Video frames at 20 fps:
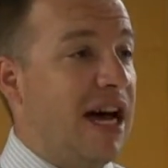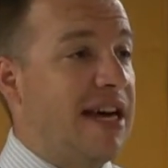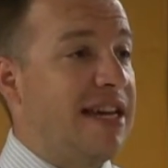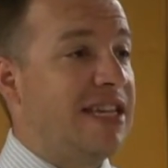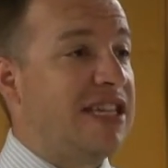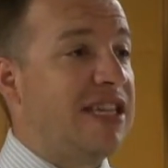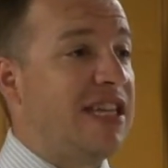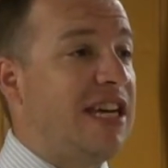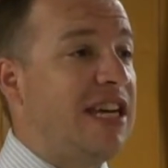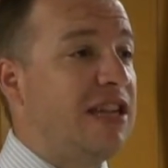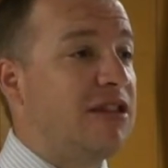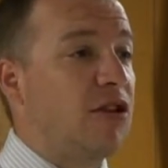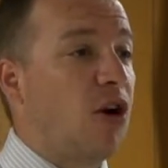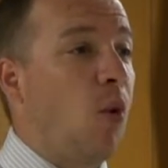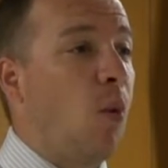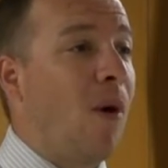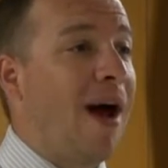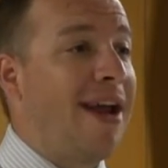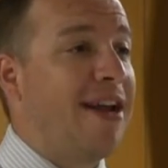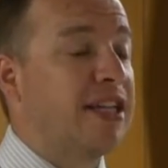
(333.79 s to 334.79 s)
his teeth are
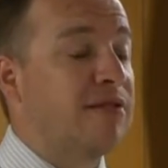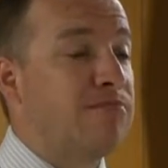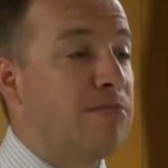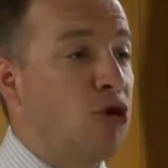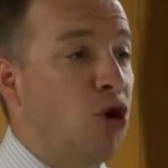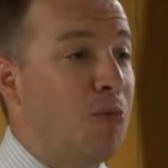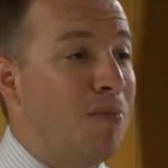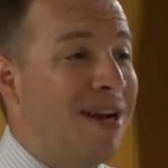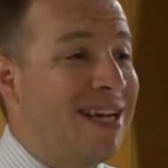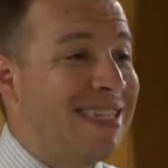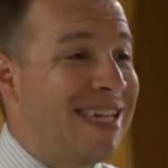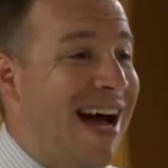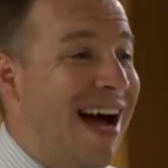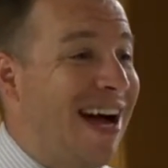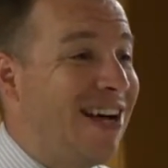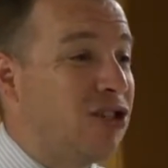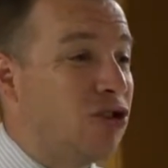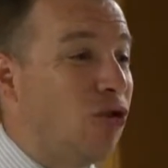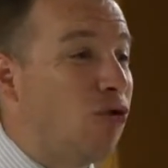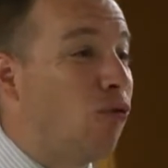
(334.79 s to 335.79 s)
white as milk, but his
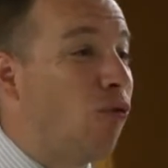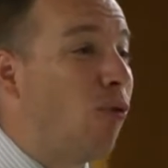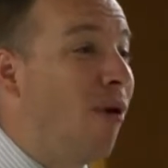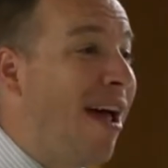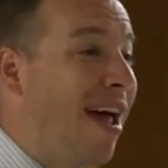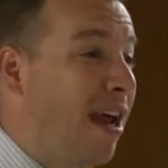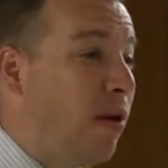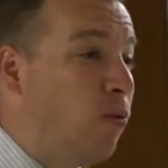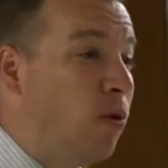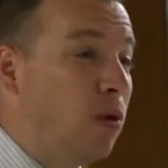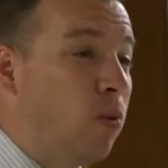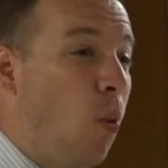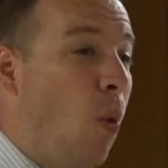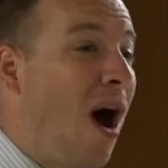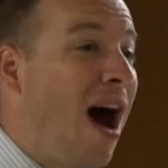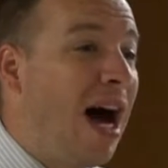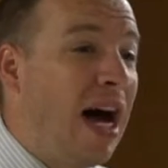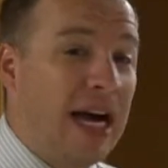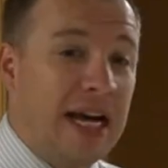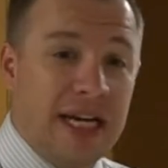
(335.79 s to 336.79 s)
eyes are red with
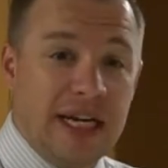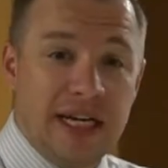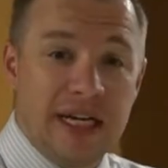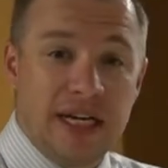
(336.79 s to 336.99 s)
wine.